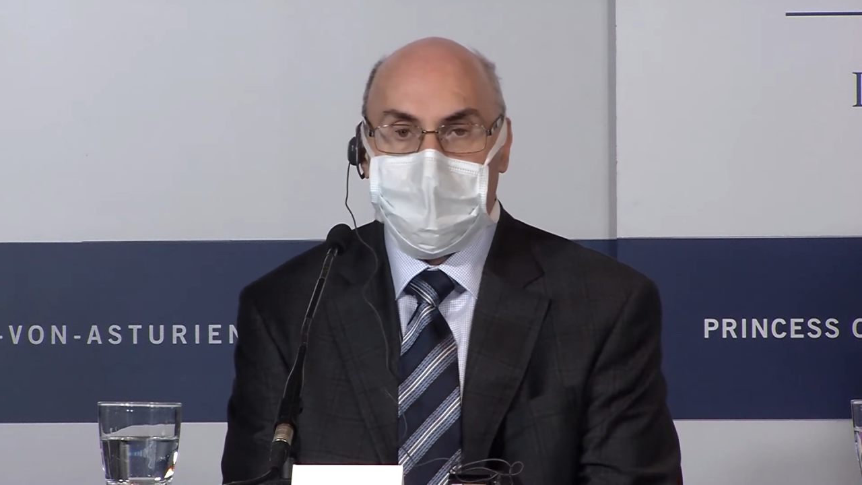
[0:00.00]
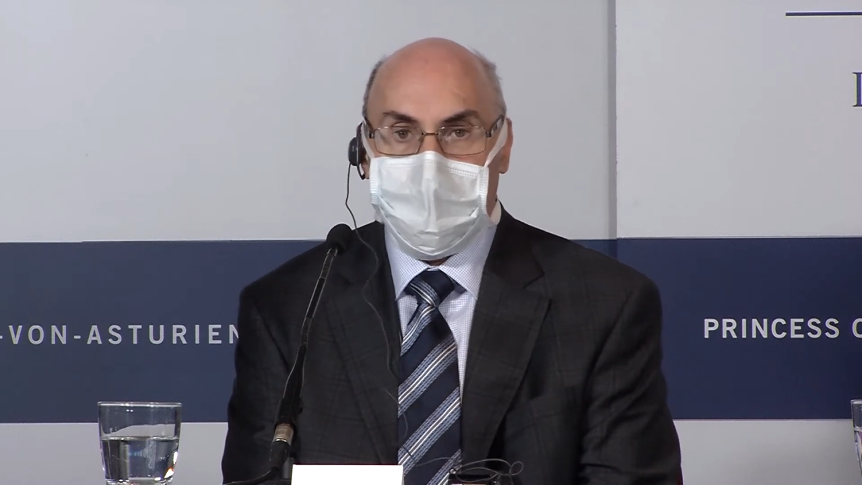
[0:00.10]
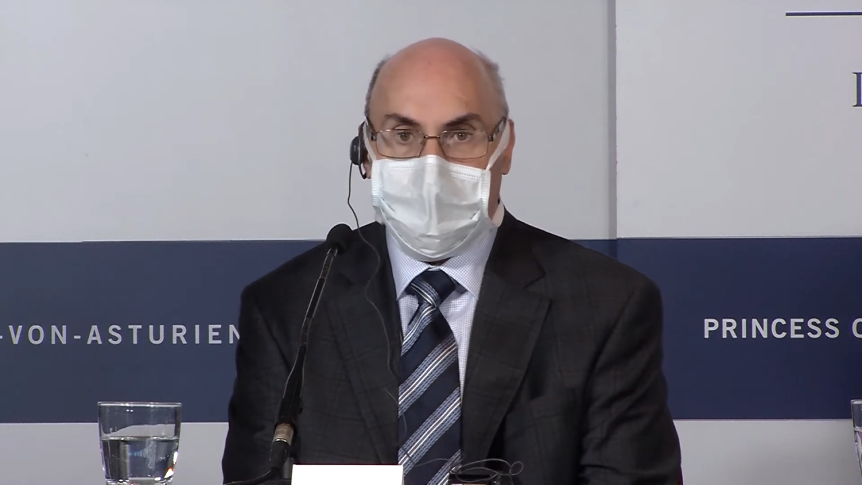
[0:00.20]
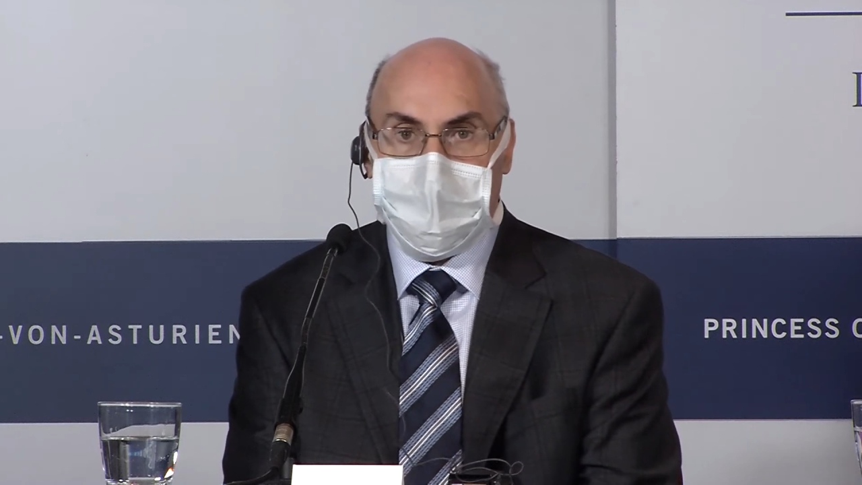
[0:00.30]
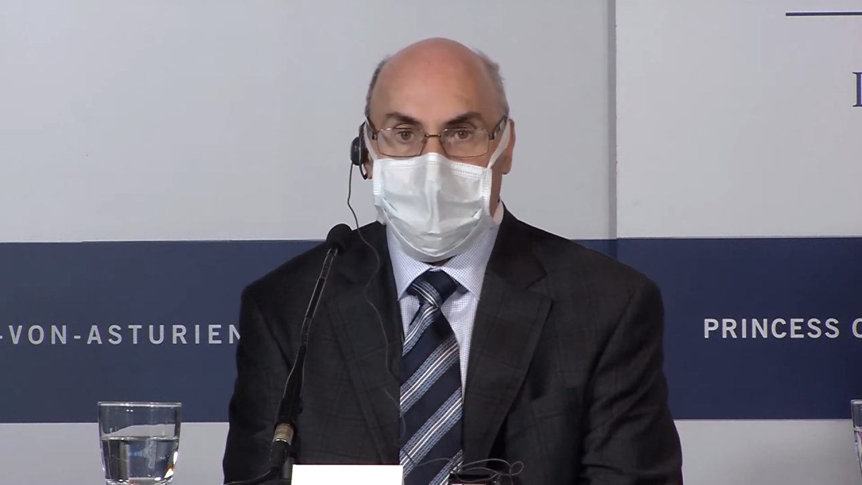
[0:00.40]

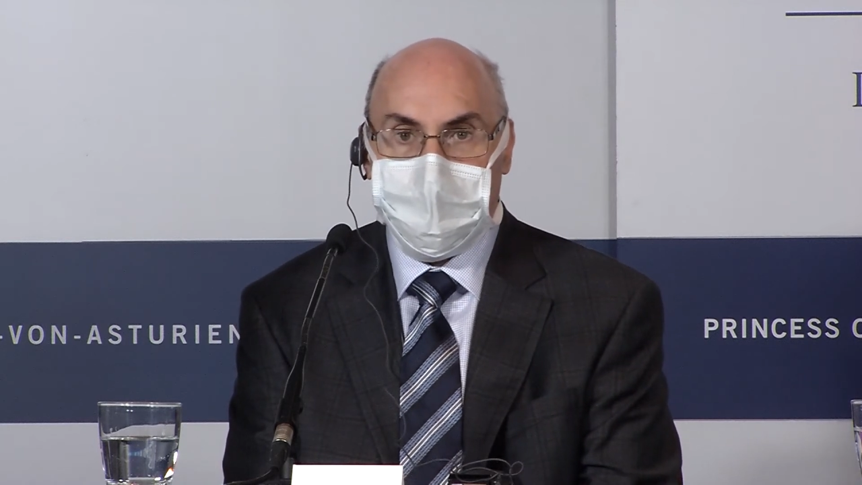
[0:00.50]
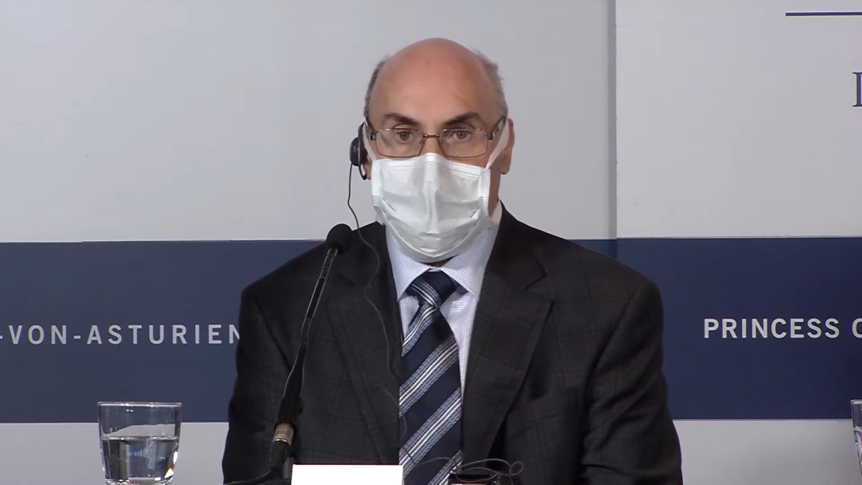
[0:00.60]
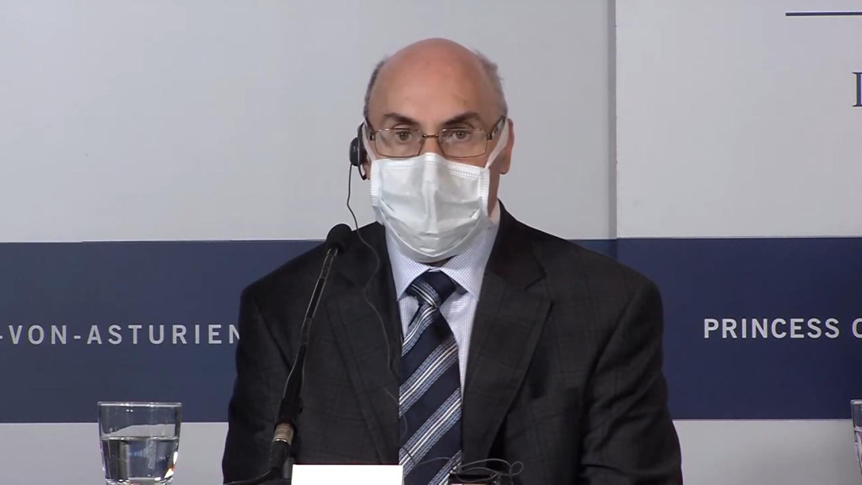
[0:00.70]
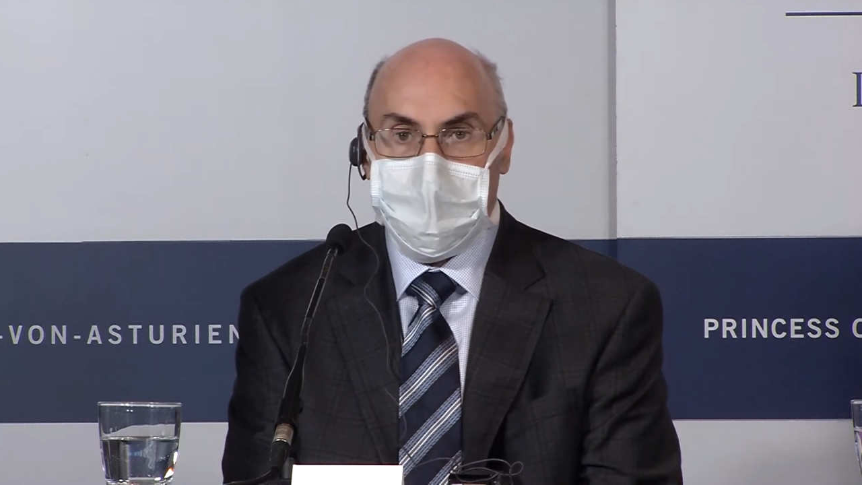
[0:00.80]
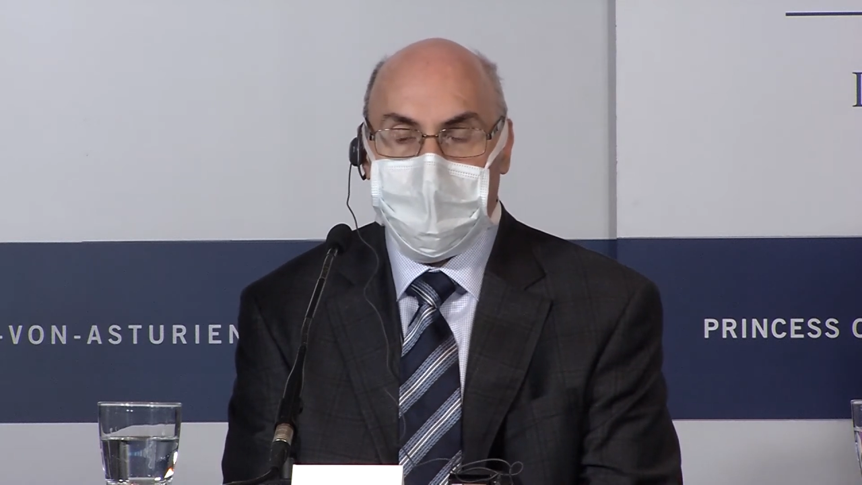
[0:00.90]
for this
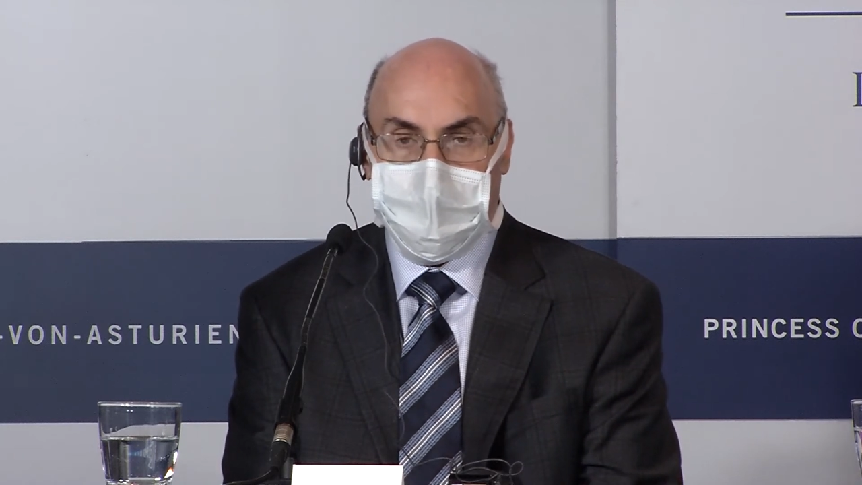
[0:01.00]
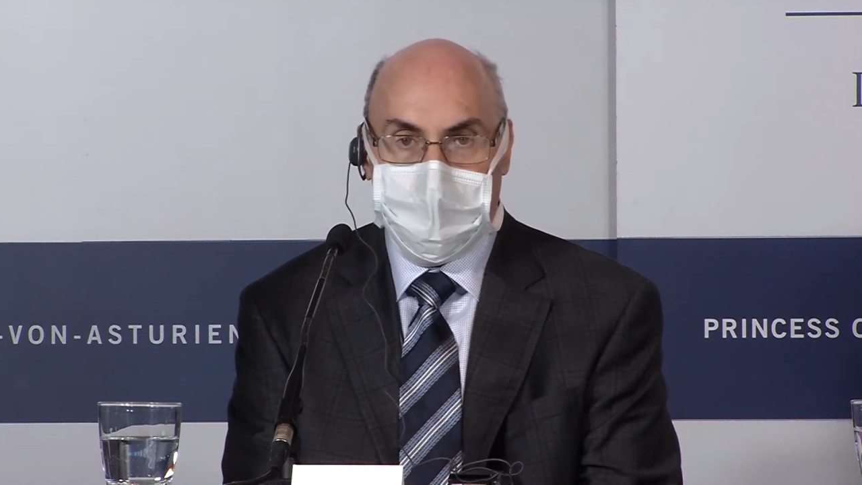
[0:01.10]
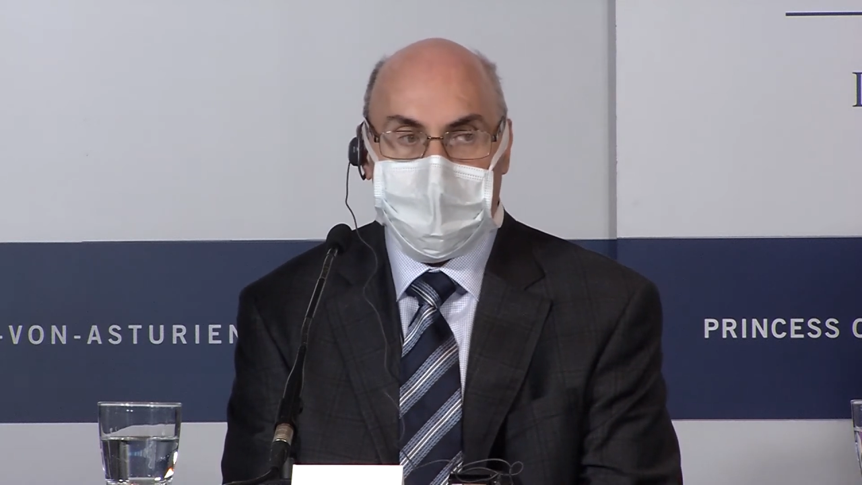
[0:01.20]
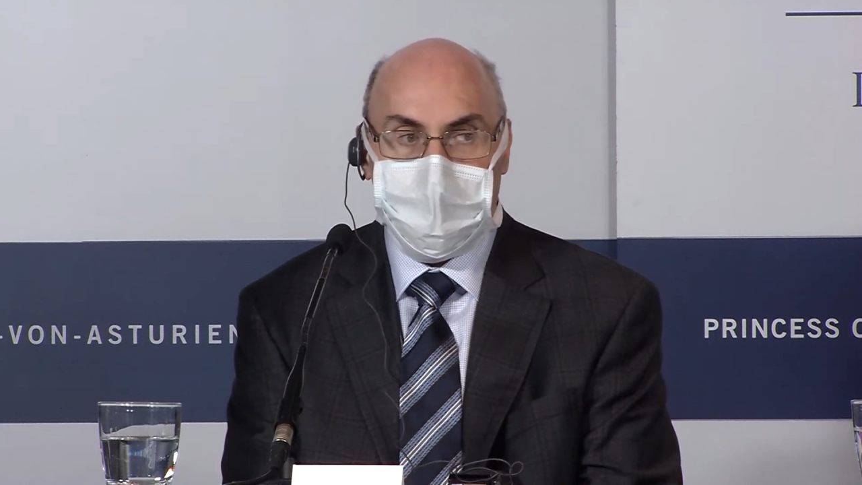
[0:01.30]
award with these